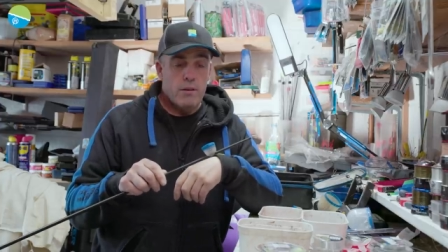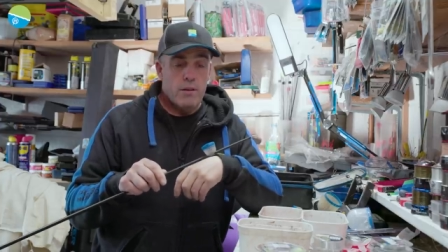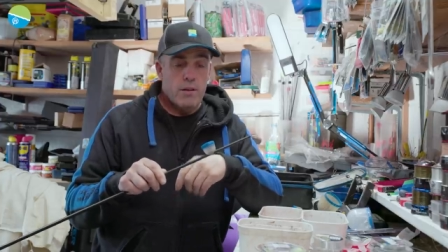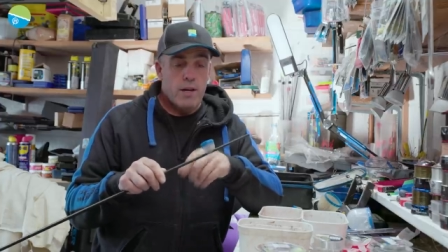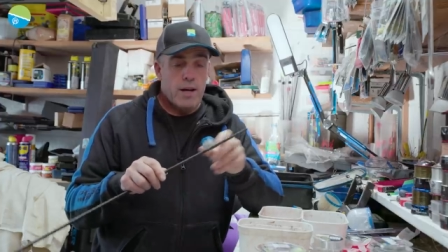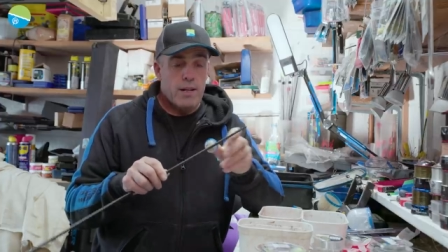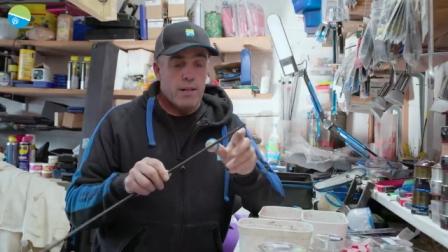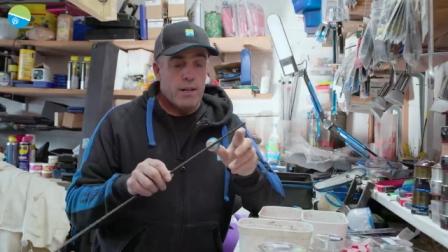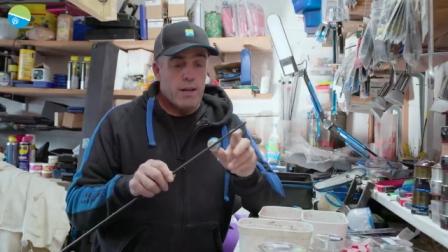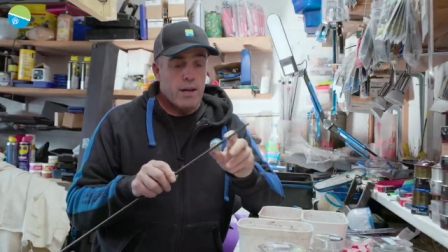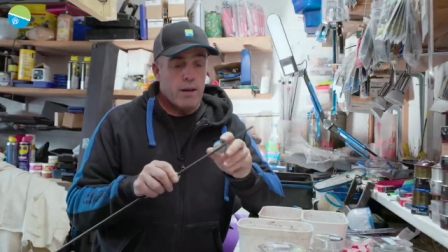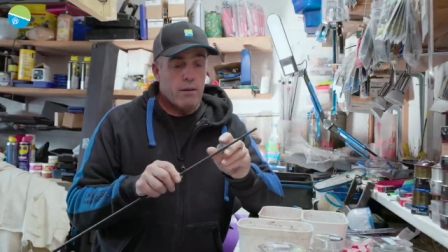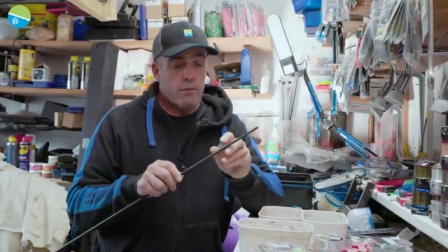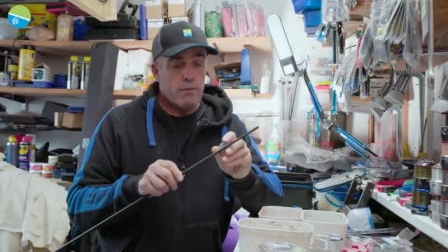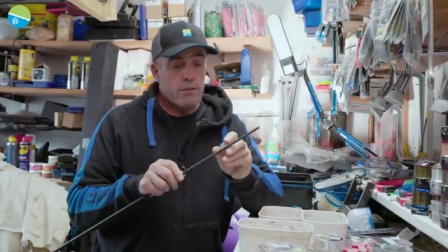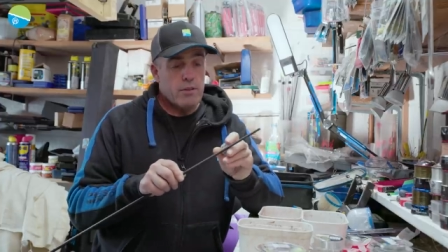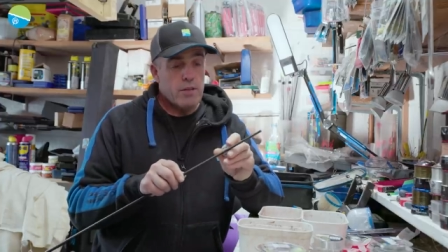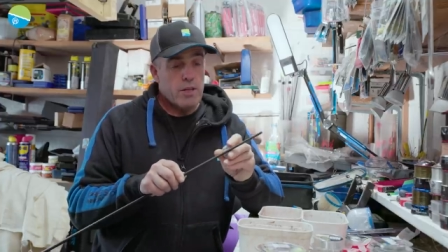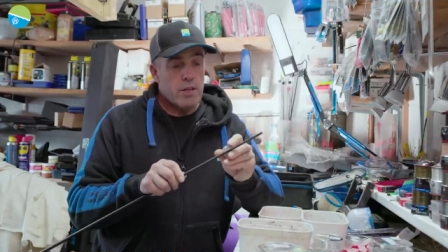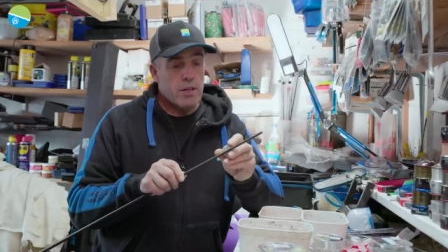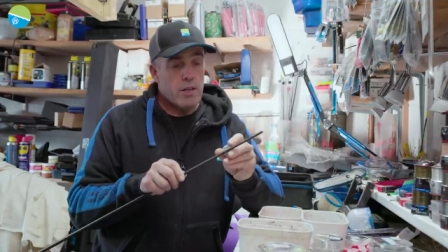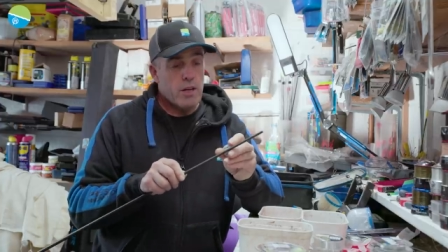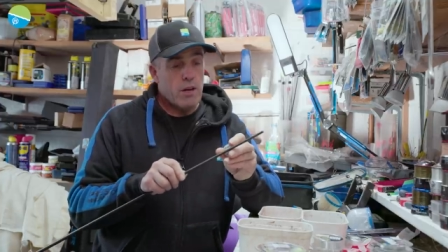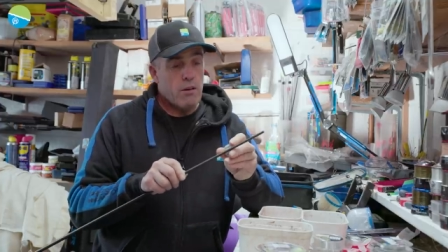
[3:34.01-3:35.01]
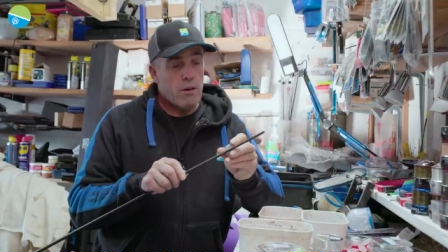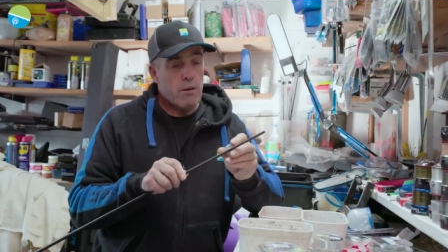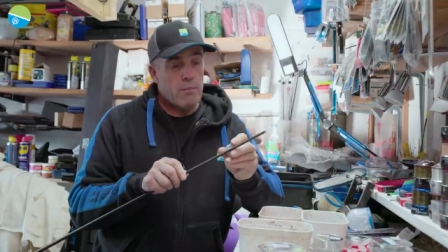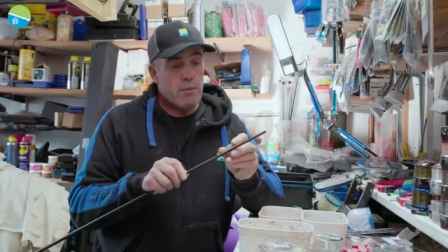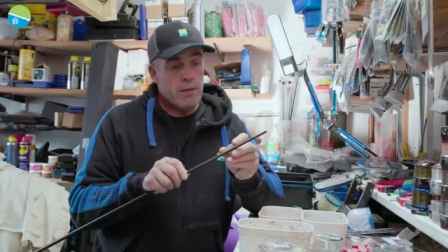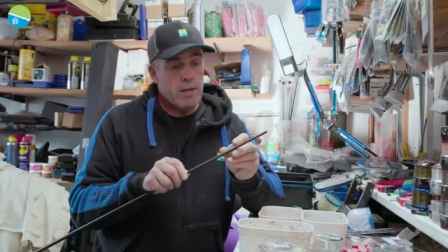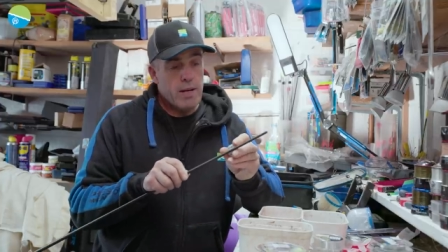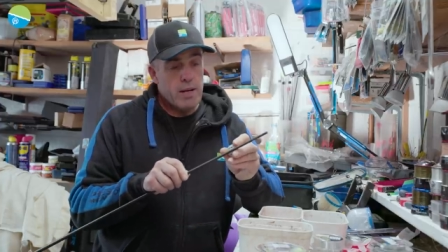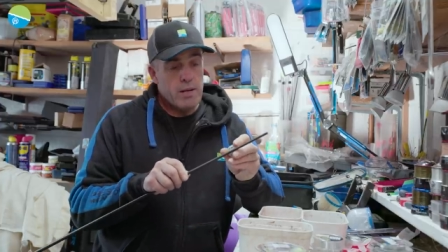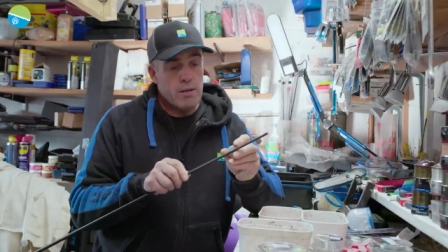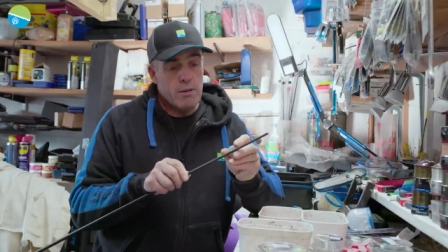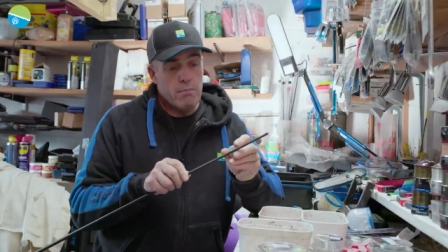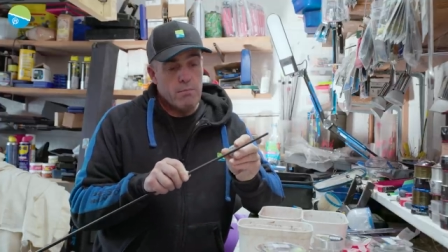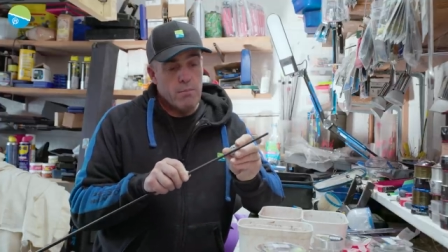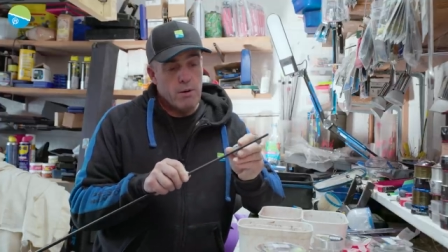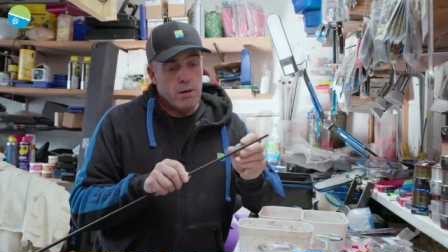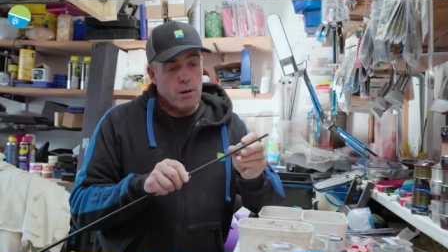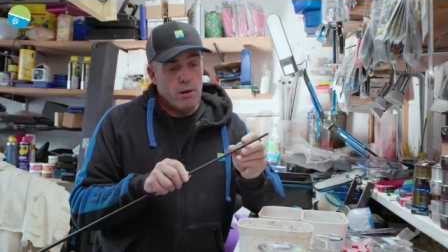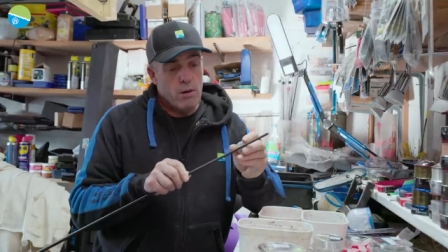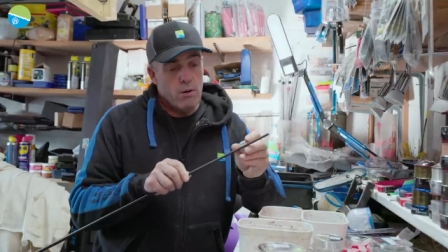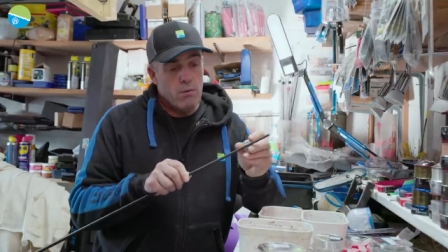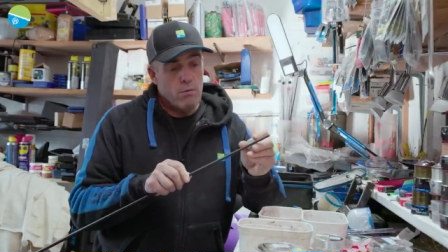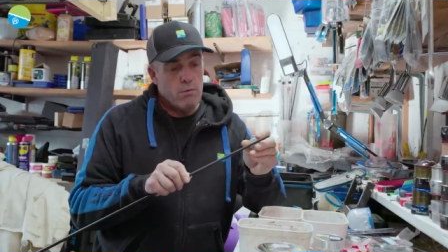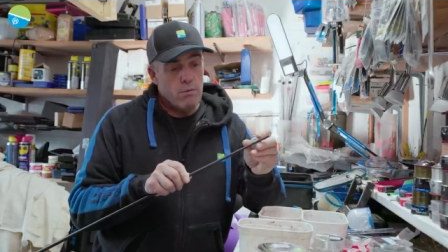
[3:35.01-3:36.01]
and they obviously go up and down your
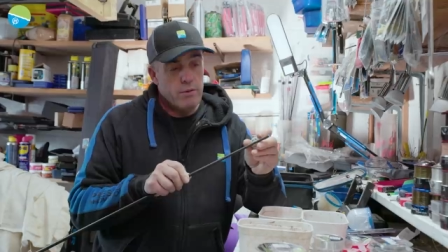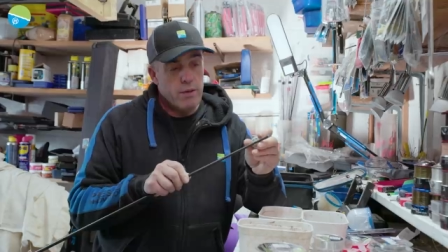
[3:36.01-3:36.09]
pole.